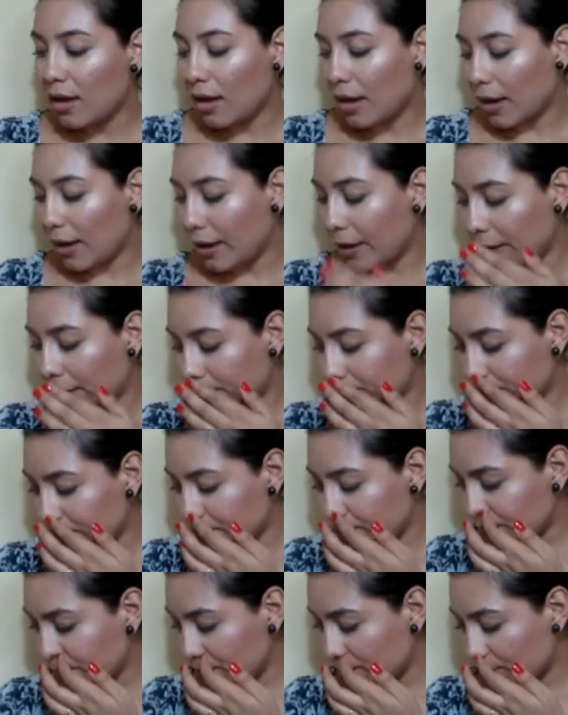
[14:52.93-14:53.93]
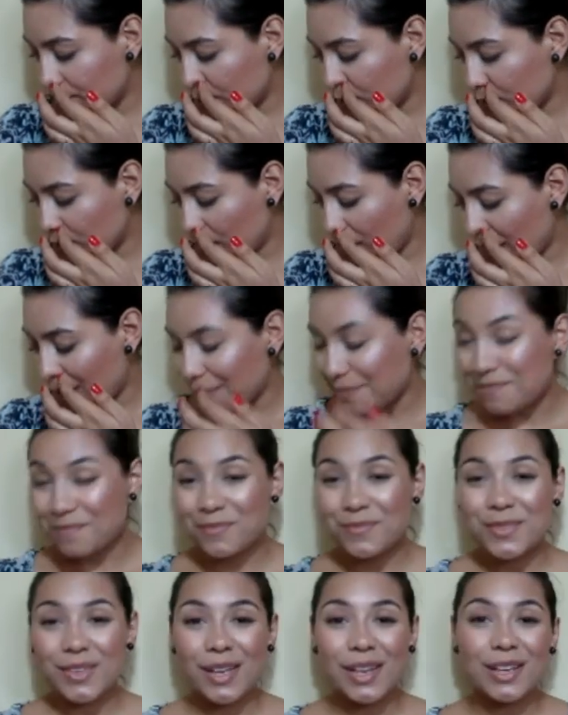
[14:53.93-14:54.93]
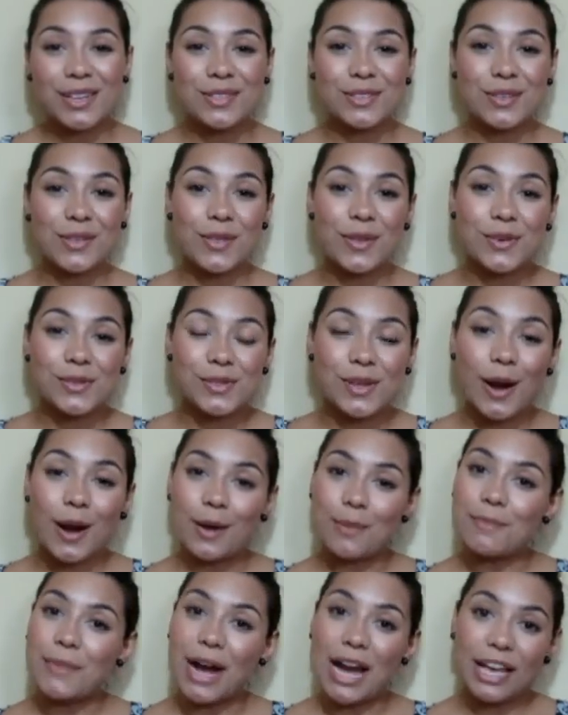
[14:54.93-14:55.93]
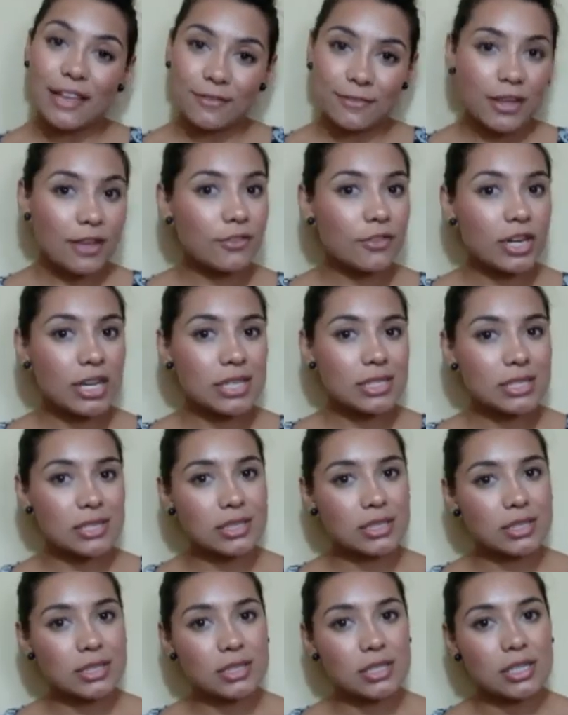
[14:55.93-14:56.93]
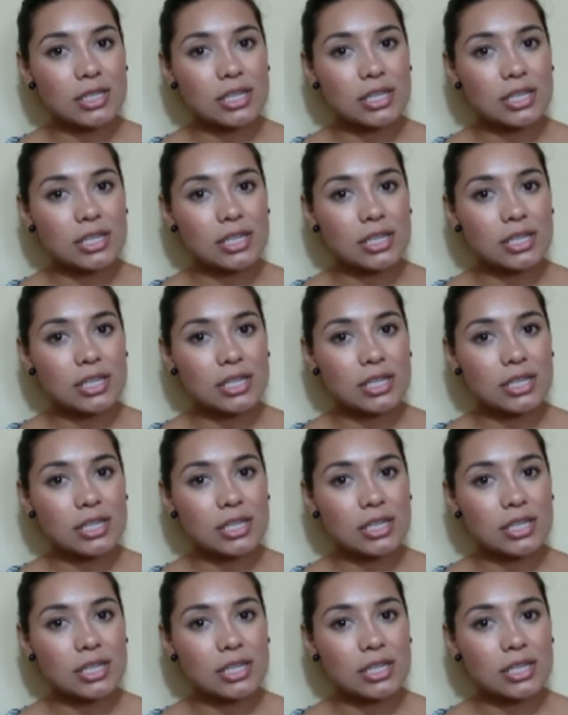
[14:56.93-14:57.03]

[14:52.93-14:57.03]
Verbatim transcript: Um, so yeah, so those are my favorites